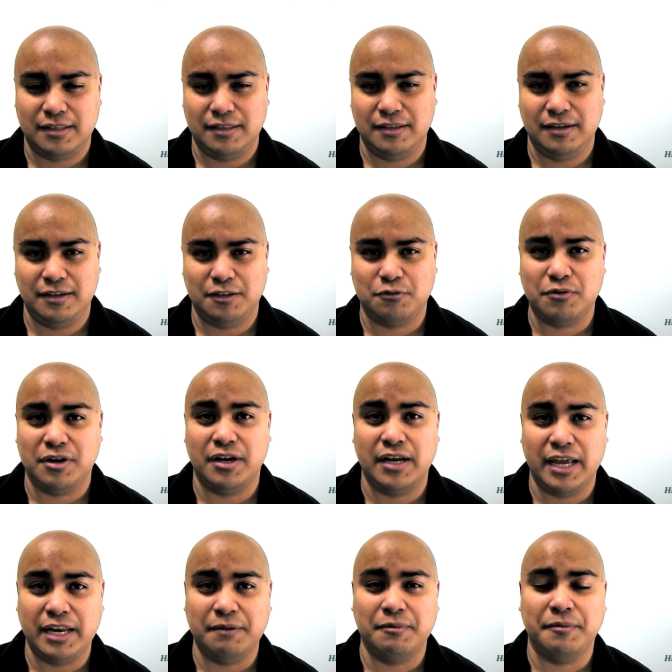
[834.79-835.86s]
the
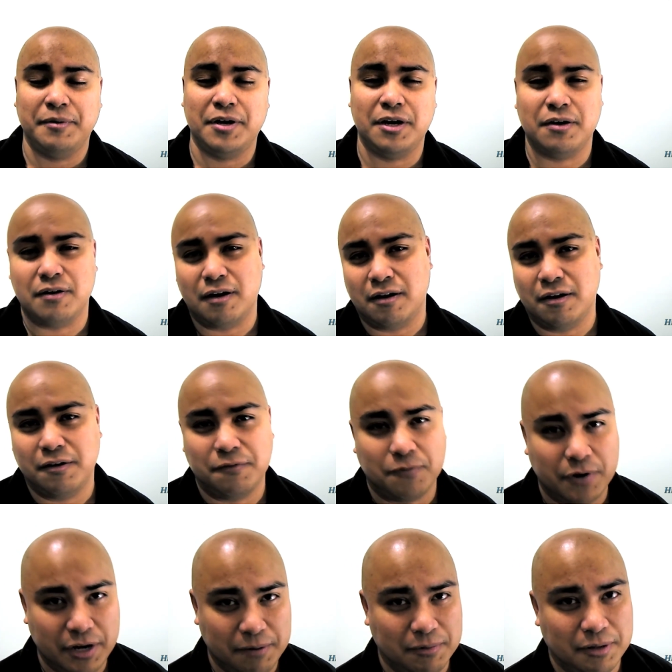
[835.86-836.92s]
280 millimeter and
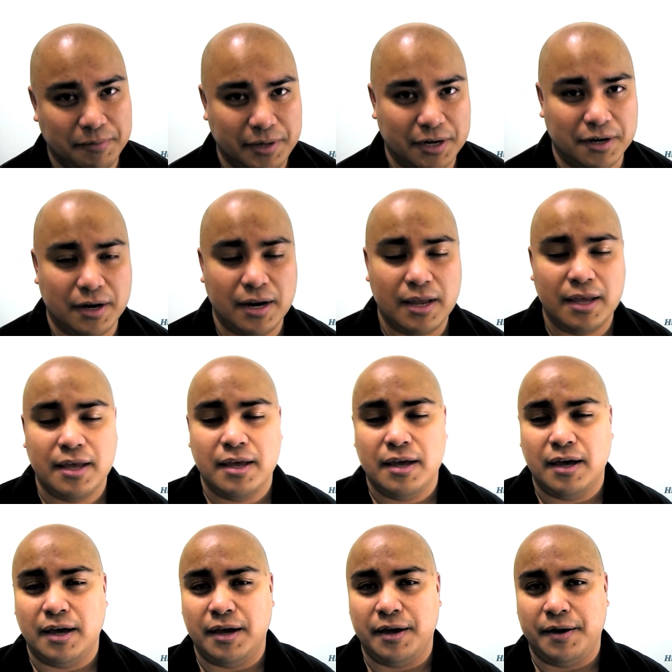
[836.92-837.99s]
140 millimeter
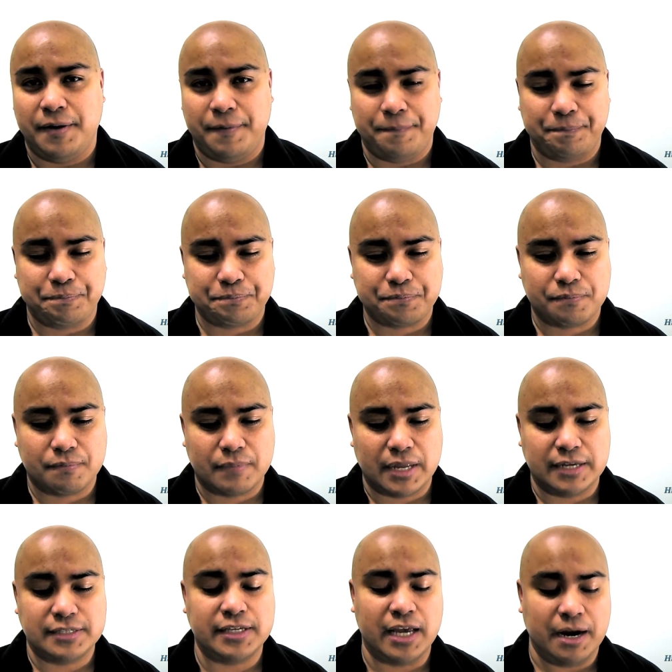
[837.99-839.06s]
uh,
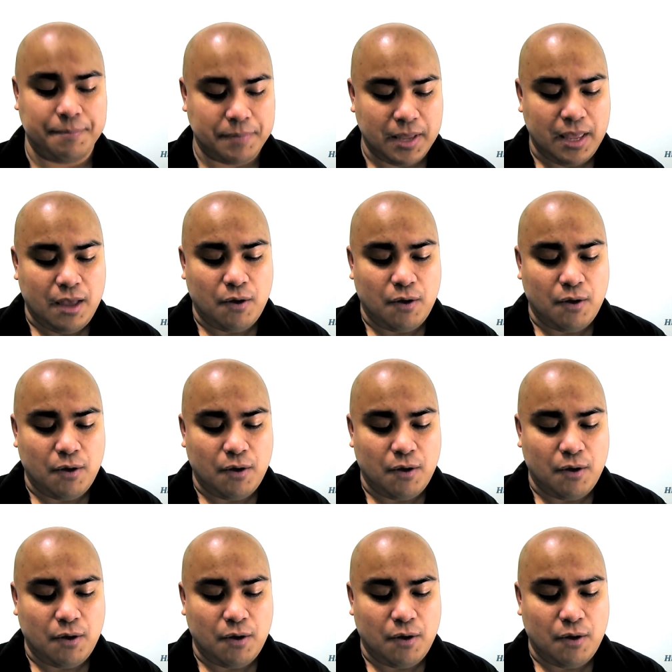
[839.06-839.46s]
setup.